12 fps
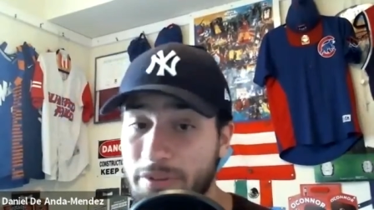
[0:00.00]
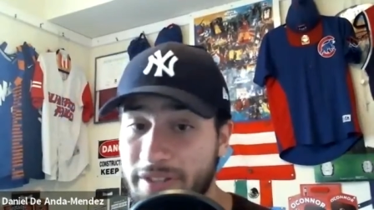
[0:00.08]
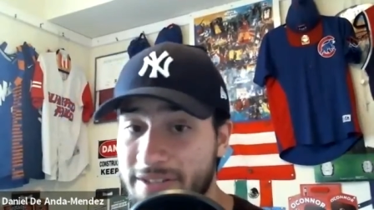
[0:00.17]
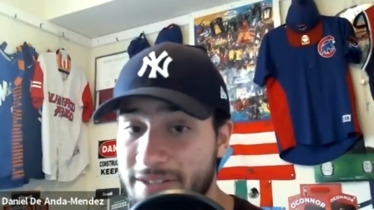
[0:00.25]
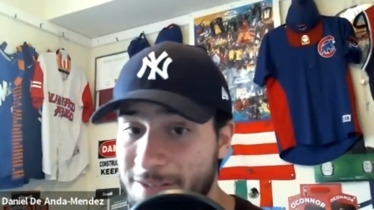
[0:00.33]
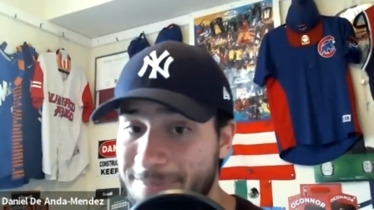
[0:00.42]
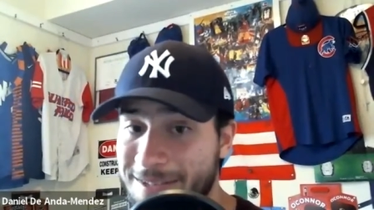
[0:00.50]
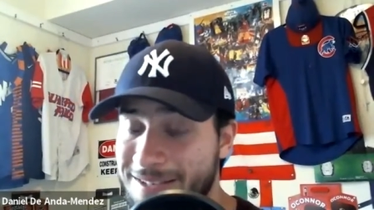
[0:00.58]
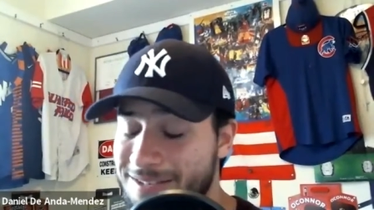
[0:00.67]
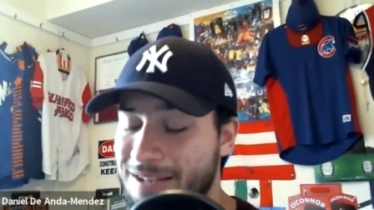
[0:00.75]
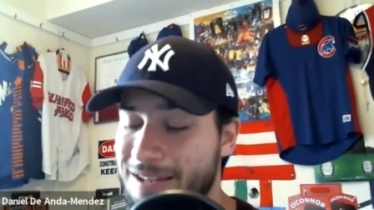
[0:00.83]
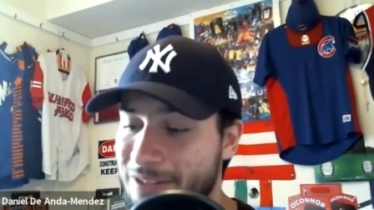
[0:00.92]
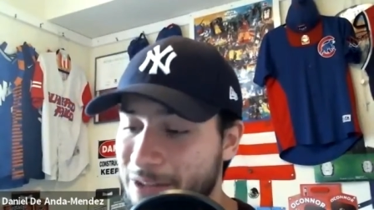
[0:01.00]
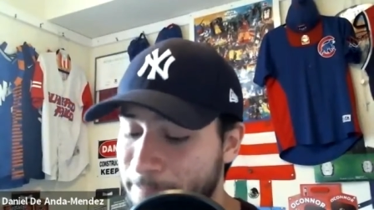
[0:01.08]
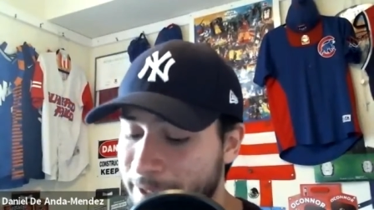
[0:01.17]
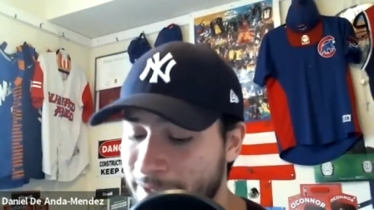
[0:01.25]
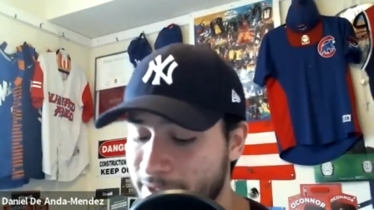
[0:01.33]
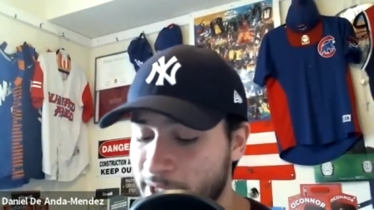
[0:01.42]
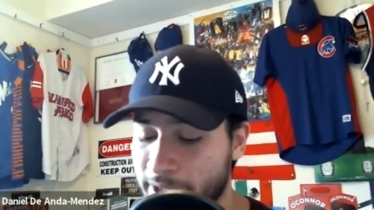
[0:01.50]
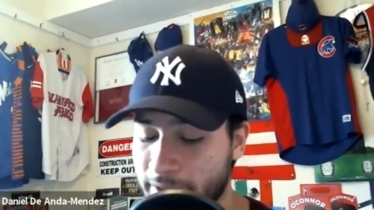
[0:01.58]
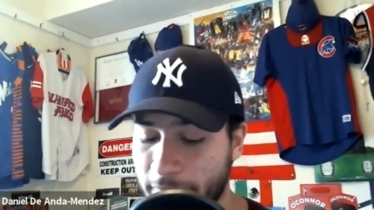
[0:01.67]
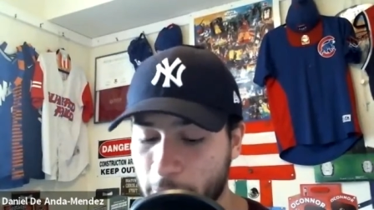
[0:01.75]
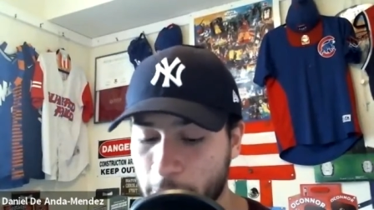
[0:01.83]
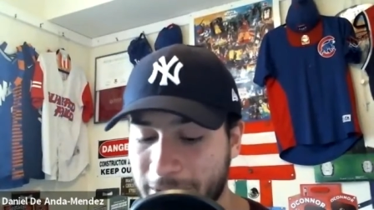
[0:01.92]
with this team is it depends on the
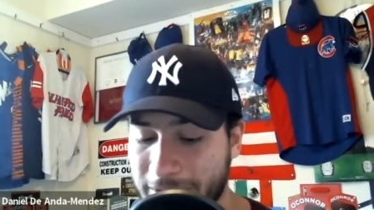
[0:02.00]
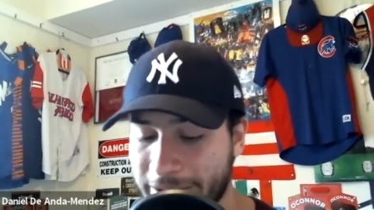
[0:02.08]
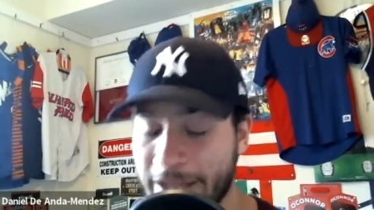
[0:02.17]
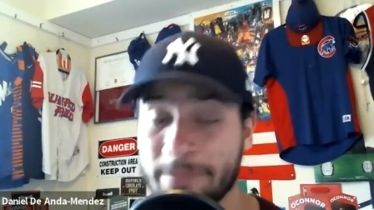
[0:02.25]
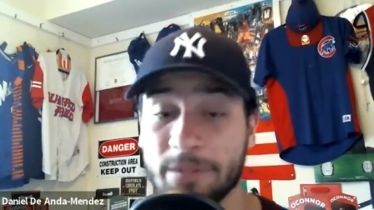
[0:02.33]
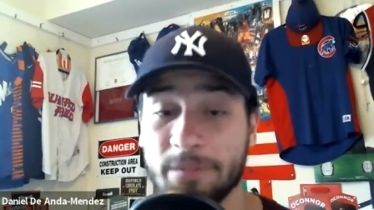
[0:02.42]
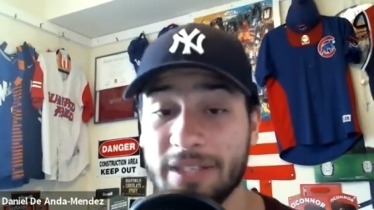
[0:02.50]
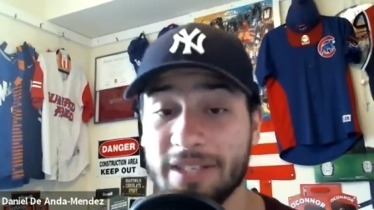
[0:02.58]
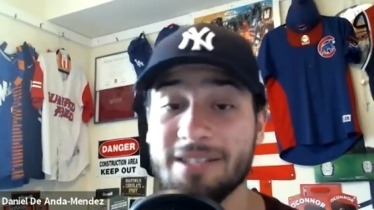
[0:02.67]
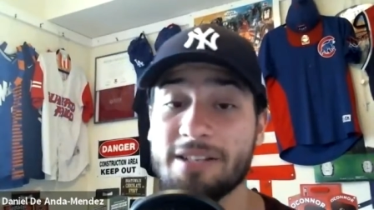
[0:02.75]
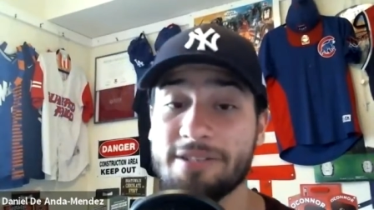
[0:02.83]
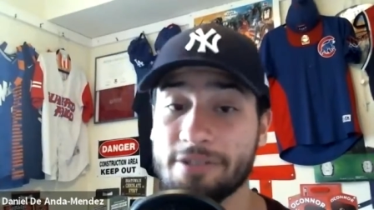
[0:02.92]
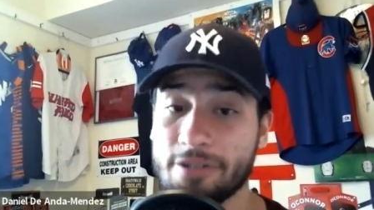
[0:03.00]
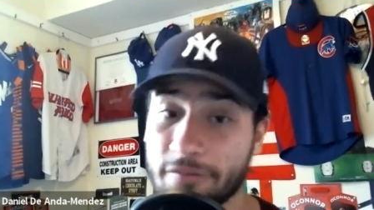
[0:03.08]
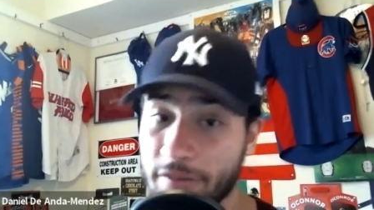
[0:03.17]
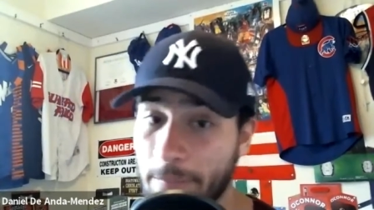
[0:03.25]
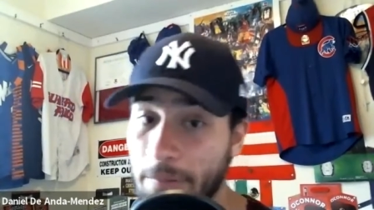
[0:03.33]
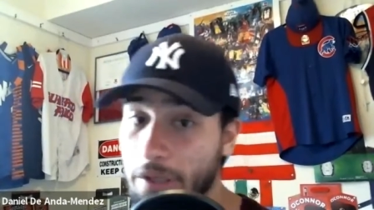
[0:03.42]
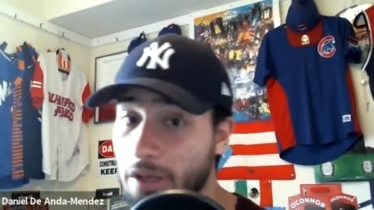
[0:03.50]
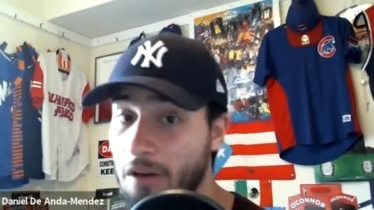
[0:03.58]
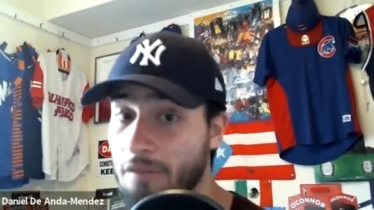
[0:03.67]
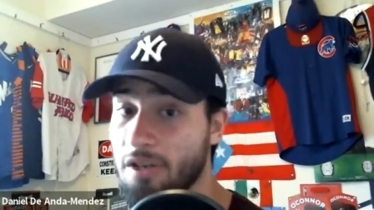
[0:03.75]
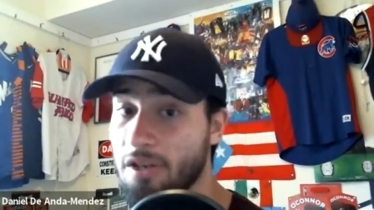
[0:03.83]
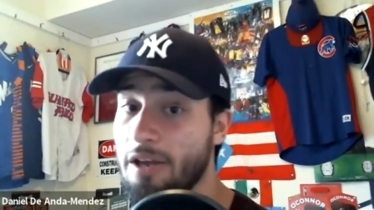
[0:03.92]
format that MLB decides to go for the
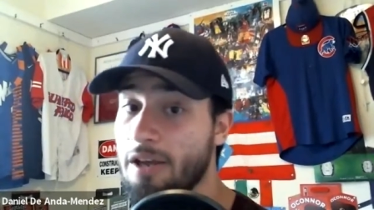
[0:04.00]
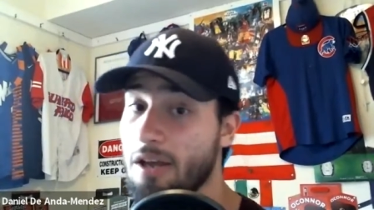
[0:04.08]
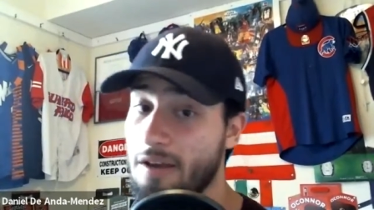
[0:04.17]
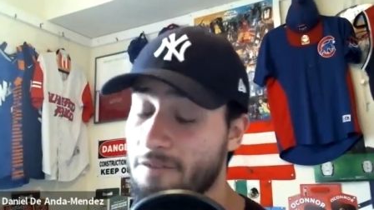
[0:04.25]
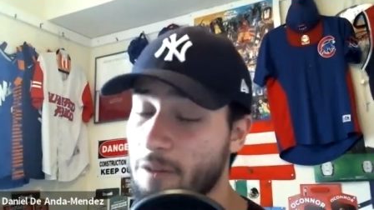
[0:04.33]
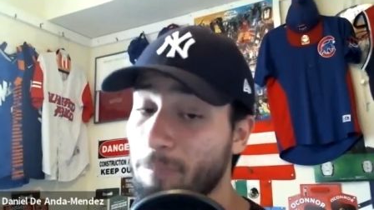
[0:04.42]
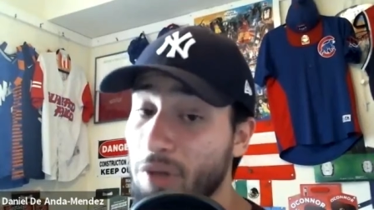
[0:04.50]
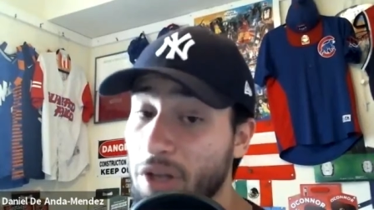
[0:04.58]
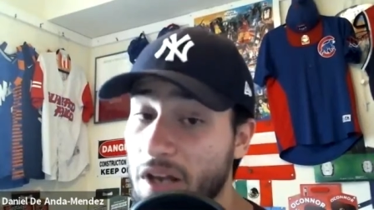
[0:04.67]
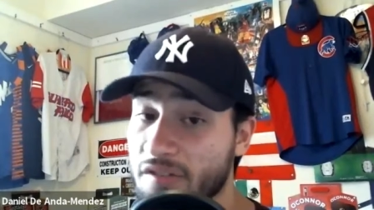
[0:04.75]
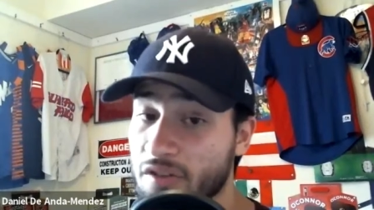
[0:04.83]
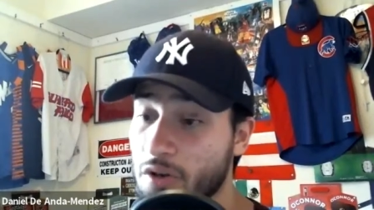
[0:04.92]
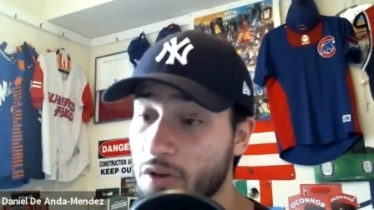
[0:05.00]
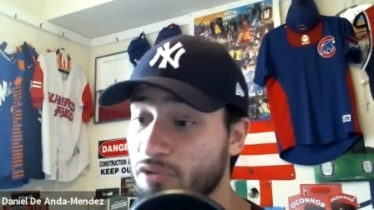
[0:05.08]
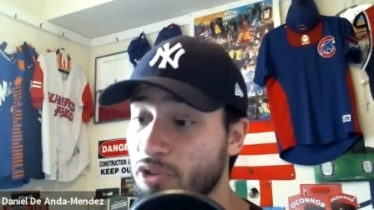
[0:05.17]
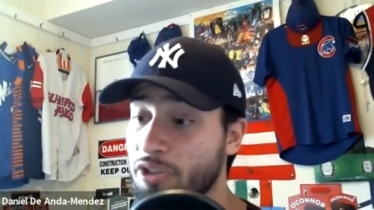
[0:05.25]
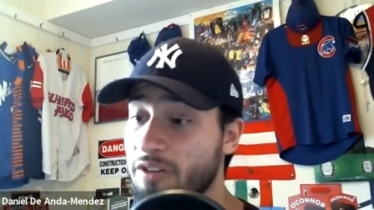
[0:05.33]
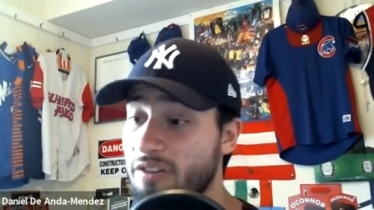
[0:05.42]
playoffs. If the playoffs goes from the